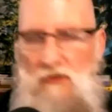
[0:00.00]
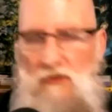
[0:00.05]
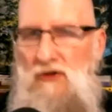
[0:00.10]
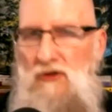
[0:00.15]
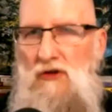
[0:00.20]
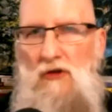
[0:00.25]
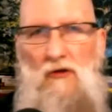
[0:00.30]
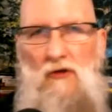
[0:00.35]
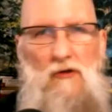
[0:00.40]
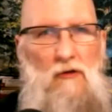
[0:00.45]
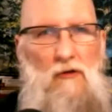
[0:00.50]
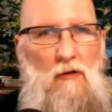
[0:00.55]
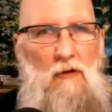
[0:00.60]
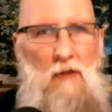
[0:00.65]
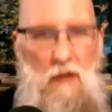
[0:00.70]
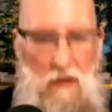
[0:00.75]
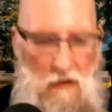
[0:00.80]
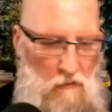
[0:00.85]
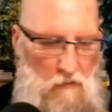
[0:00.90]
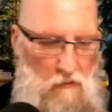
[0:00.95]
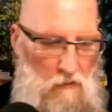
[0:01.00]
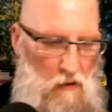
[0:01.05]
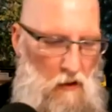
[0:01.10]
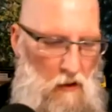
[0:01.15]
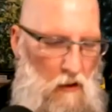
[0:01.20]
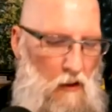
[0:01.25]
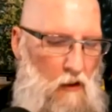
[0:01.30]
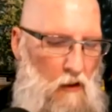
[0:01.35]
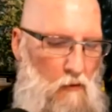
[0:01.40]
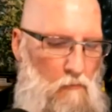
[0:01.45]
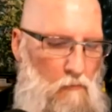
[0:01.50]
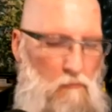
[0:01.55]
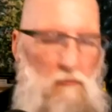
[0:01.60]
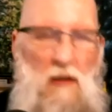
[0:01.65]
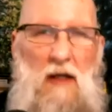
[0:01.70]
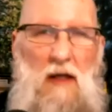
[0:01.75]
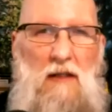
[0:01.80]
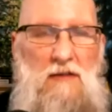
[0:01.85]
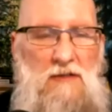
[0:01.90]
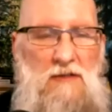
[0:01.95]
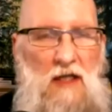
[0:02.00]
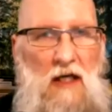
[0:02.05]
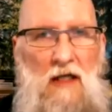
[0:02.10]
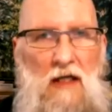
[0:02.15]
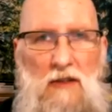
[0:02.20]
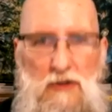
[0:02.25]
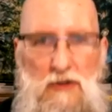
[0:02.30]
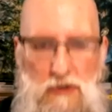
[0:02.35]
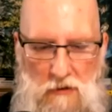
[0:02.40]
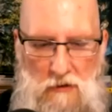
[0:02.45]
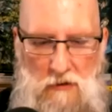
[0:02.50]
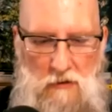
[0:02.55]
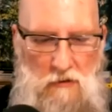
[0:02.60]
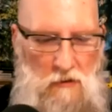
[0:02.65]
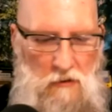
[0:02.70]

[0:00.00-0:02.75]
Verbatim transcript: journaling, meditation,